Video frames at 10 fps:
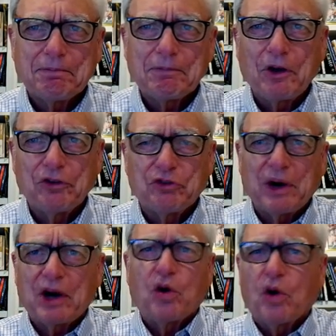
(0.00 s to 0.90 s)
There's a
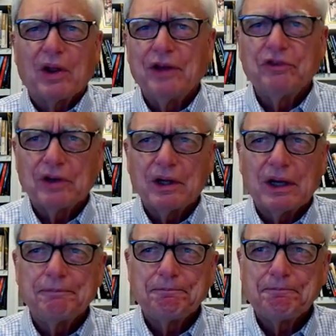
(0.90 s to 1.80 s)
direct correlation
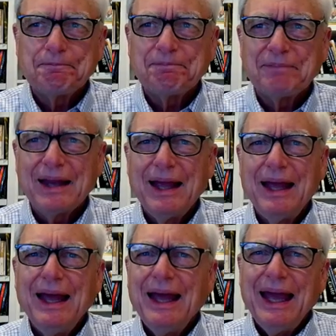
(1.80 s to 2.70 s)
there.
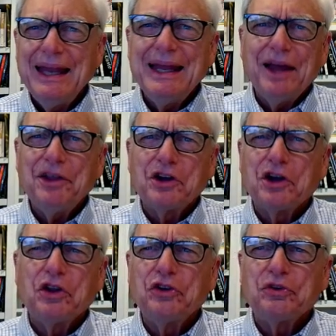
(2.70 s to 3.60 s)
And the other
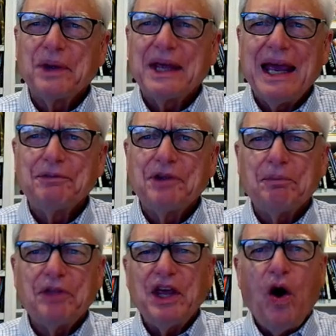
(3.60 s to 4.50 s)
conclusion we came to,
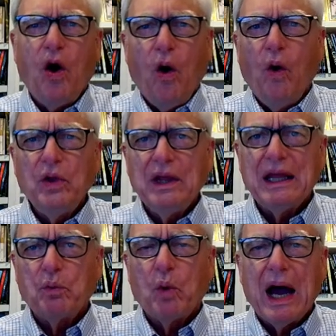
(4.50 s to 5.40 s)
the
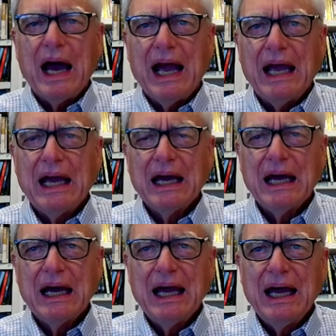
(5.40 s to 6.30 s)
only way,
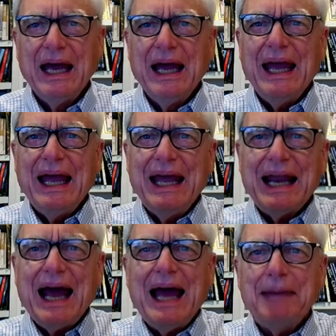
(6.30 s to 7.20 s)
and
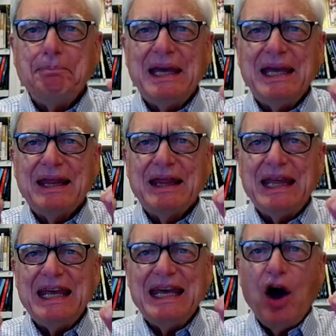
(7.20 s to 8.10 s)
I mean
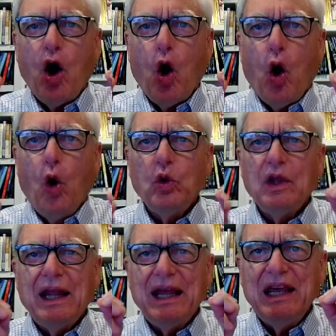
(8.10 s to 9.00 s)
the
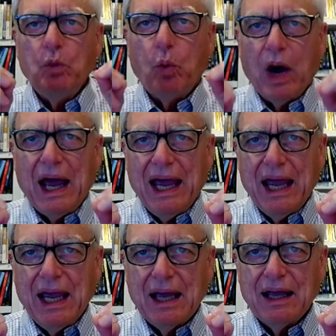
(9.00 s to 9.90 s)
only way